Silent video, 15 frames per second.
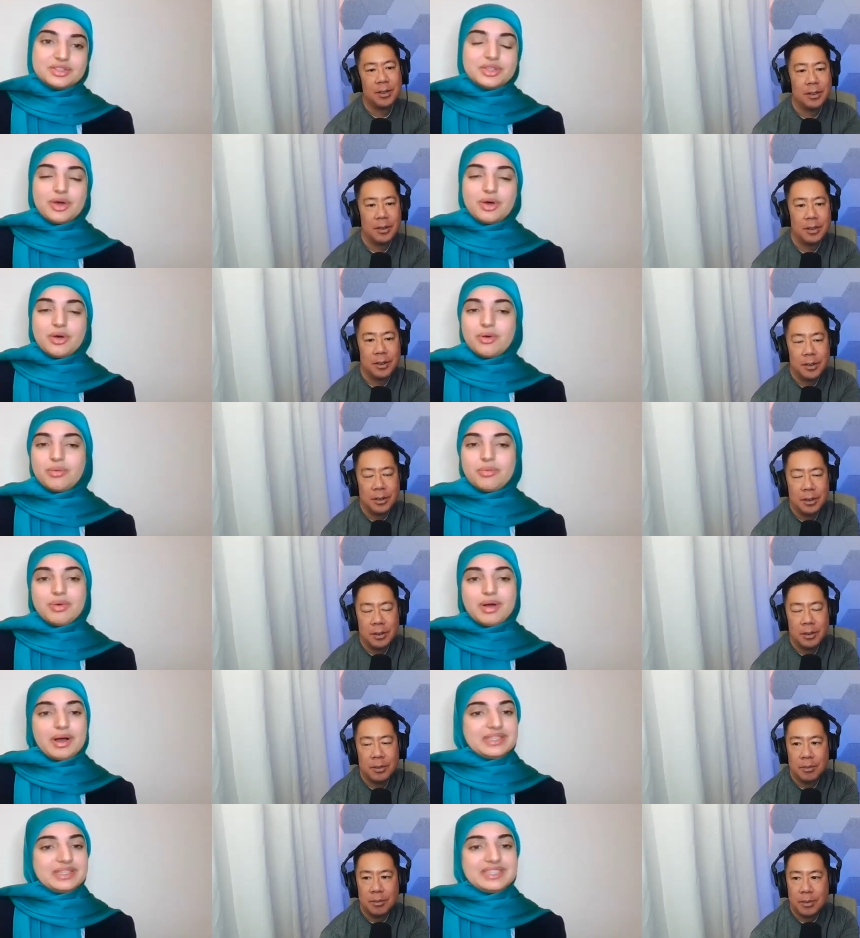
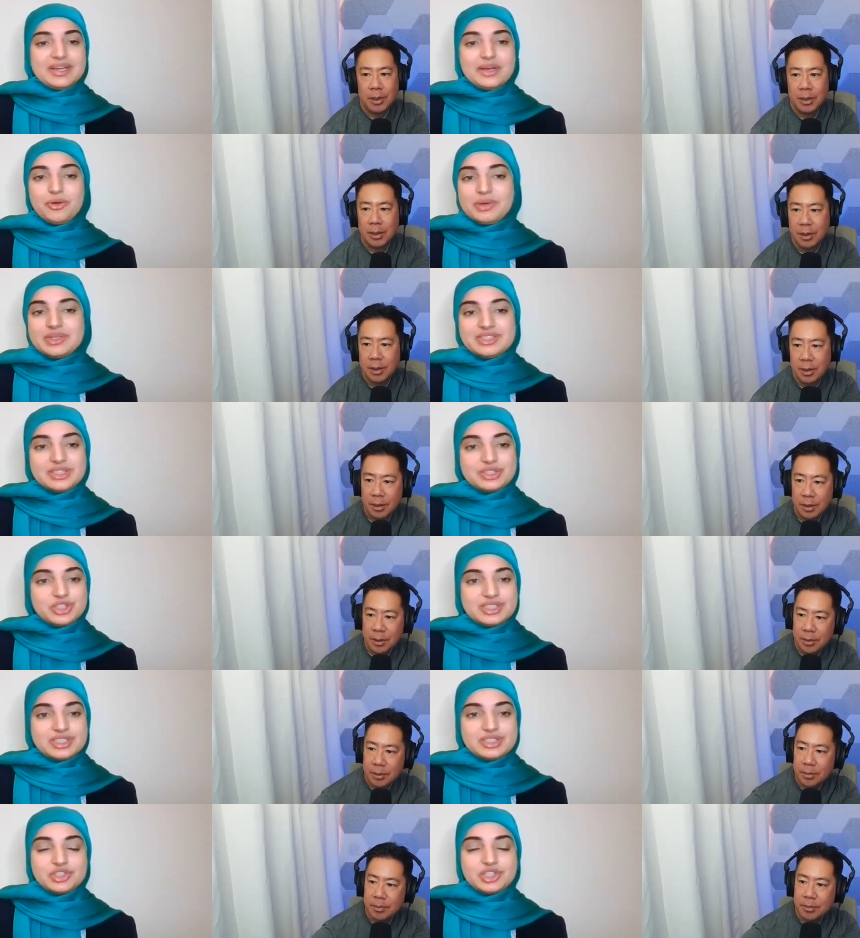Speaker 1: So my take-home message
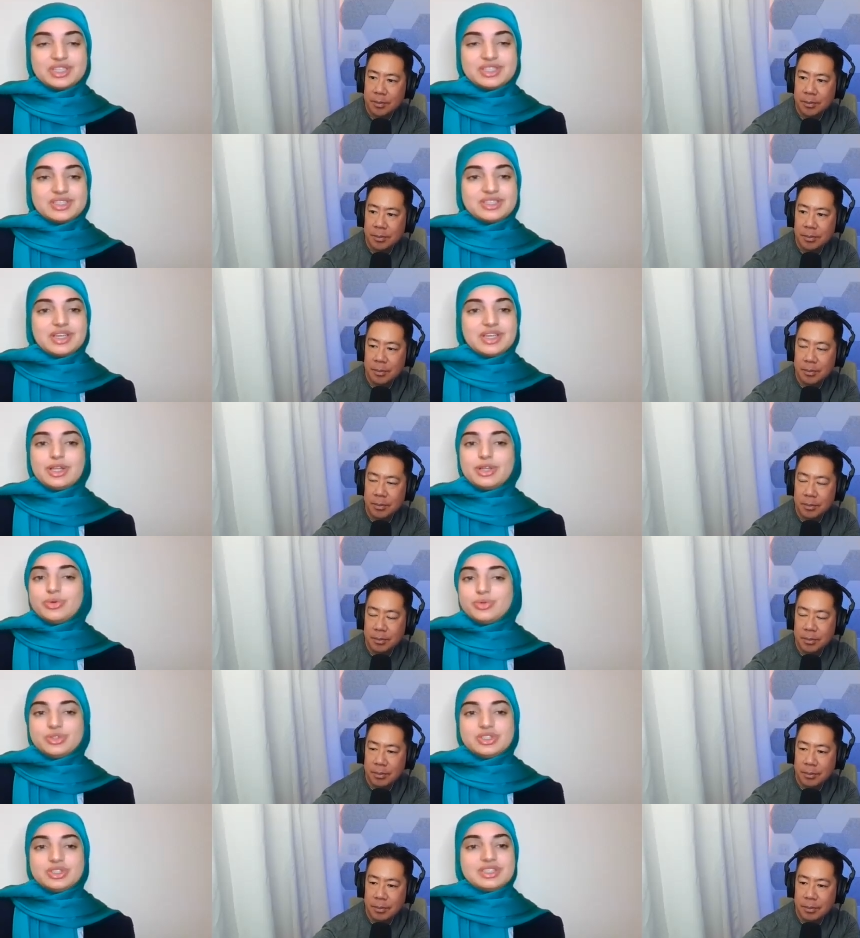is just
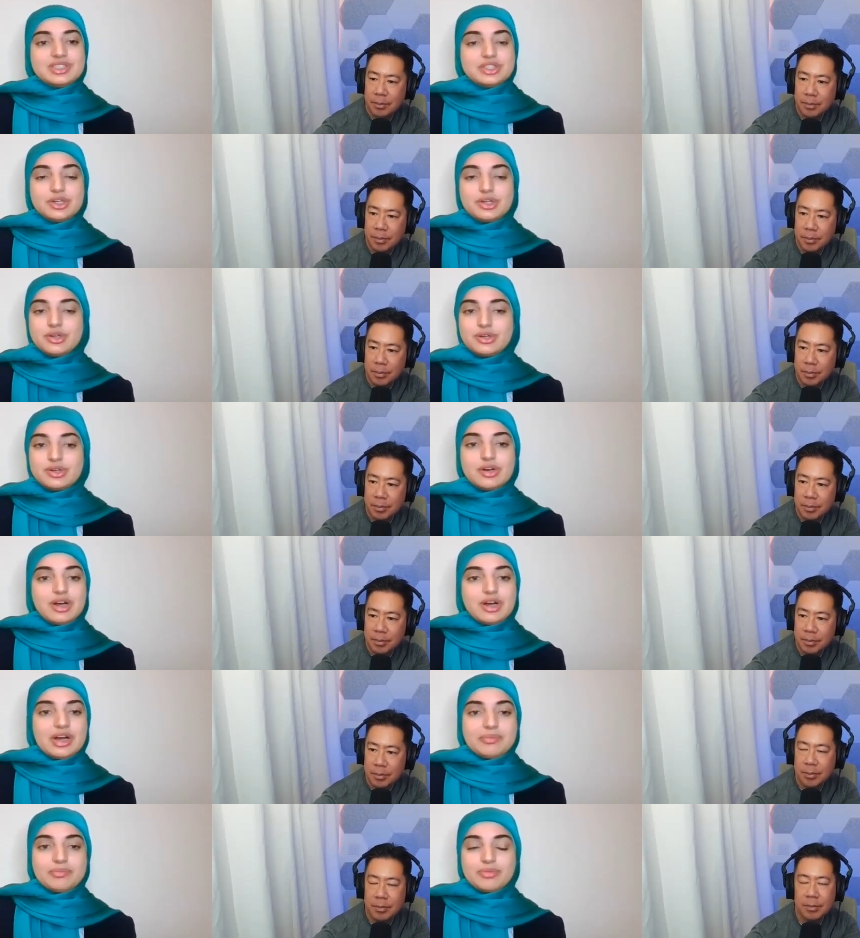lose
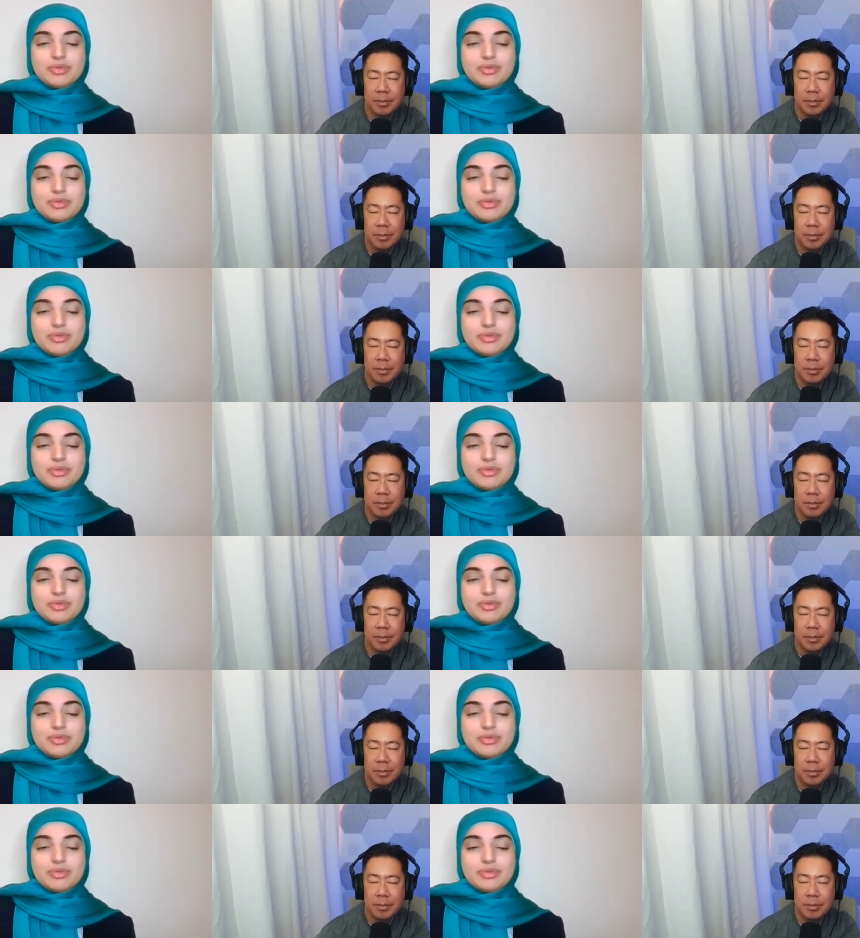your